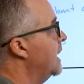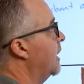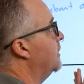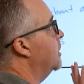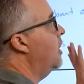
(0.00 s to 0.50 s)

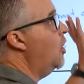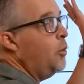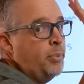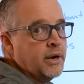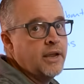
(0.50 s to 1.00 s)
Now they're
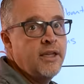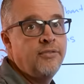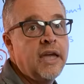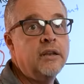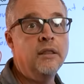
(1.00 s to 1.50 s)
open.
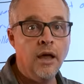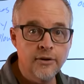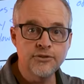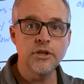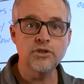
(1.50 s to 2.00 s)
They
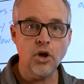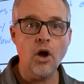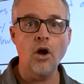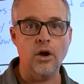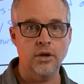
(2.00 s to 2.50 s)
love to
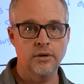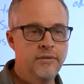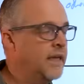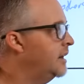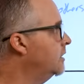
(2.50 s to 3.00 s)
talk.
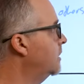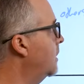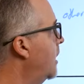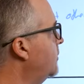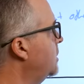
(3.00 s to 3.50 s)
They
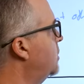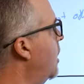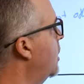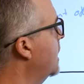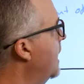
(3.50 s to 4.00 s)
love to
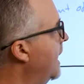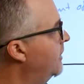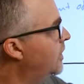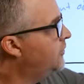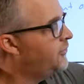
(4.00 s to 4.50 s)
talk
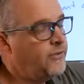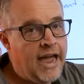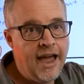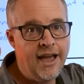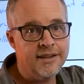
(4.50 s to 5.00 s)
and they're
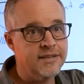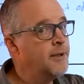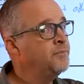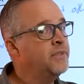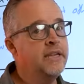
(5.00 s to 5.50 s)
fast.
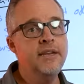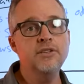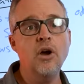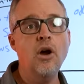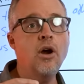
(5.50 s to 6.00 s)

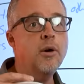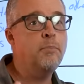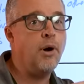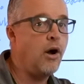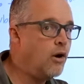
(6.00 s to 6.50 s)
These are
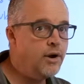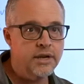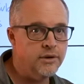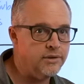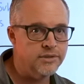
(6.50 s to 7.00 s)

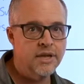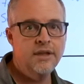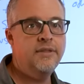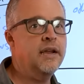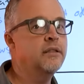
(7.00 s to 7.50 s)
partiers.
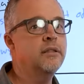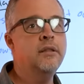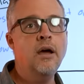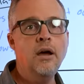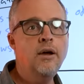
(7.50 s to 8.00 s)
They
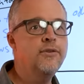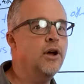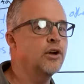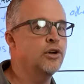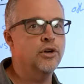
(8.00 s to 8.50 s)
love
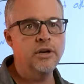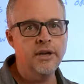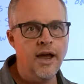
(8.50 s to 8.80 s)
a good